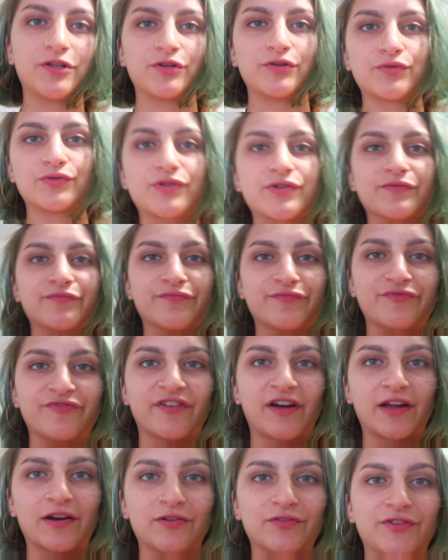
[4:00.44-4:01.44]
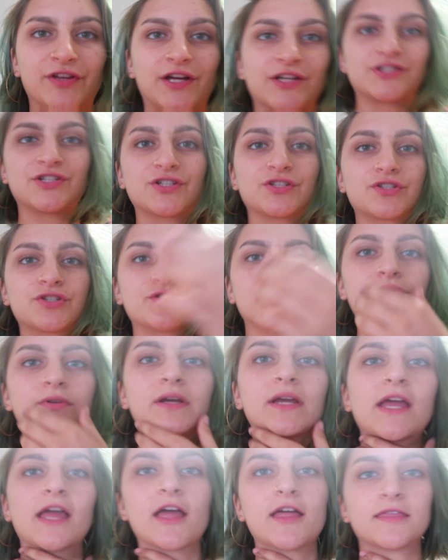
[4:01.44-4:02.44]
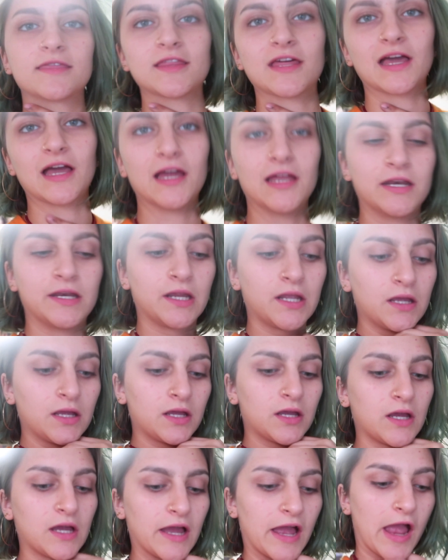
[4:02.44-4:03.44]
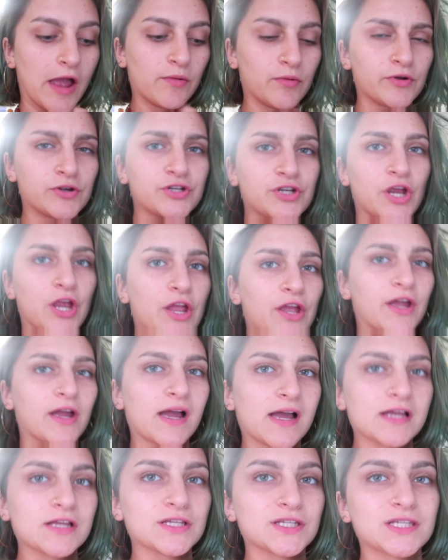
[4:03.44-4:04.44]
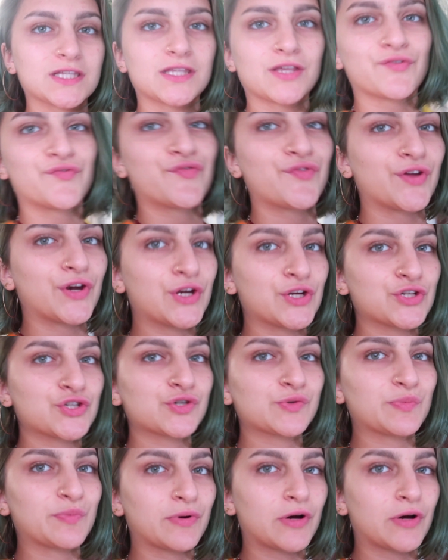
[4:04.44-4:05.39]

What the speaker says: do some final touches to it, and then I will show you guys the finished